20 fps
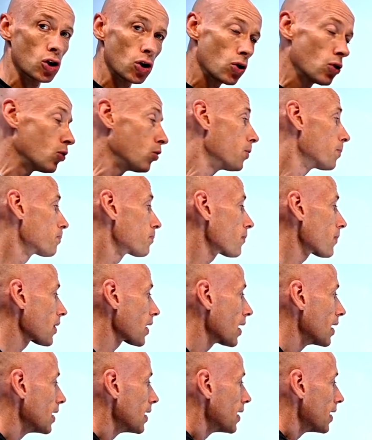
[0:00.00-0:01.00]
two.
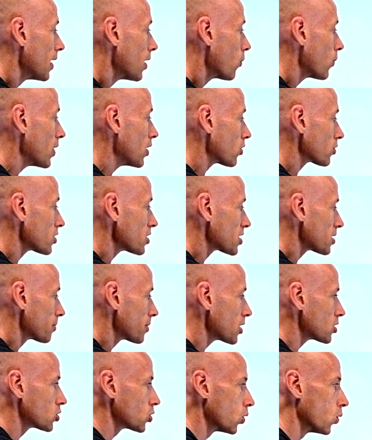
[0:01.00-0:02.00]
We looked at some
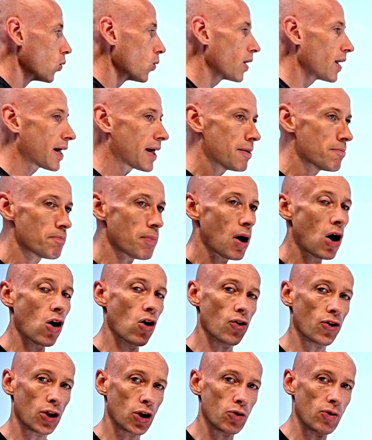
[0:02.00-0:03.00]
of the tooling in
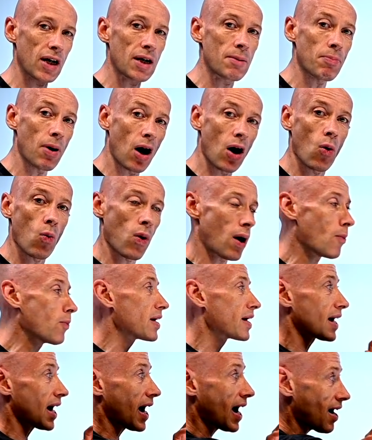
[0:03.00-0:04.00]
part three. Part one,
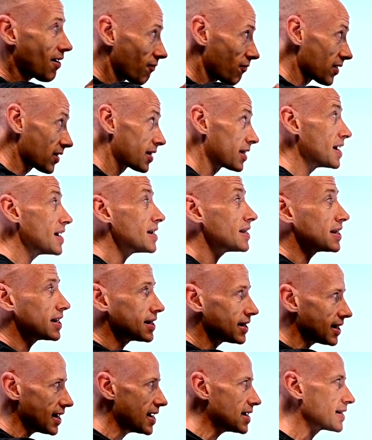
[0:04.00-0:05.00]
we covered this
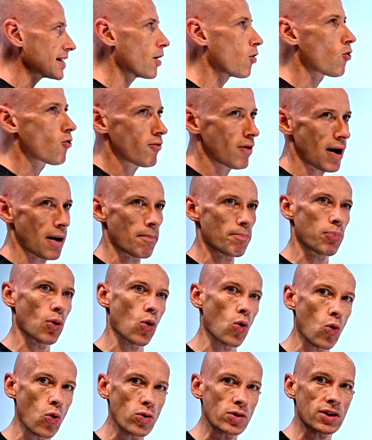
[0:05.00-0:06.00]
in detail around
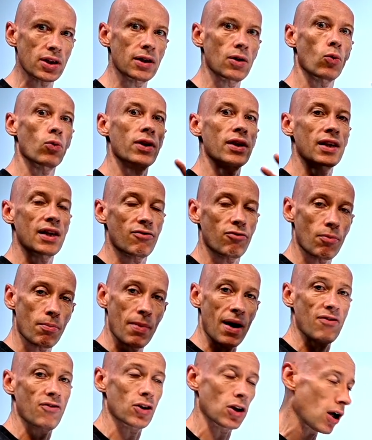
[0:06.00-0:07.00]
boards and all the different
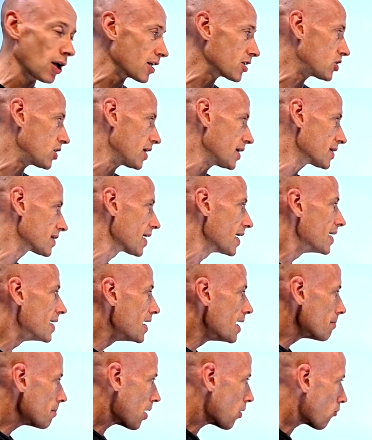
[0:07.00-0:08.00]
methodologies.
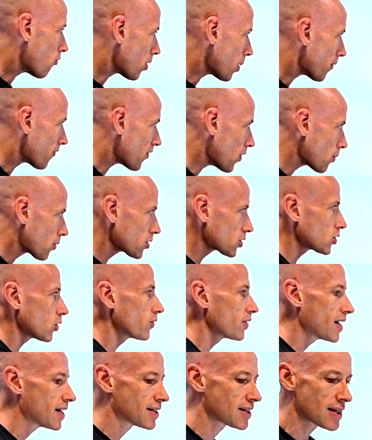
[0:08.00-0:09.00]
But I want to focus
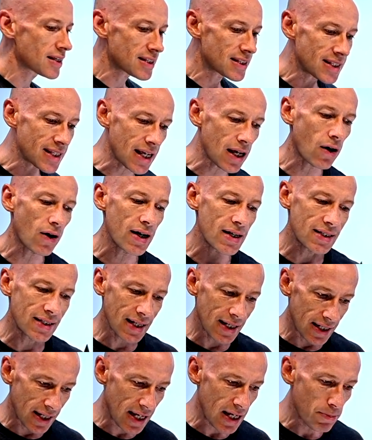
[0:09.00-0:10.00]
on this
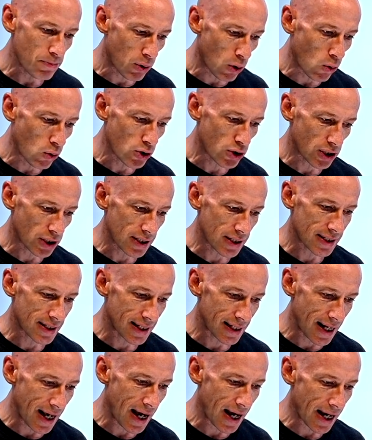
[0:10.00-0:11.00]
CI/CD portion
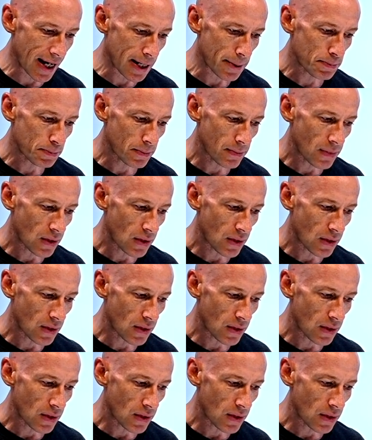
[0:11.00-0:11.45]
today.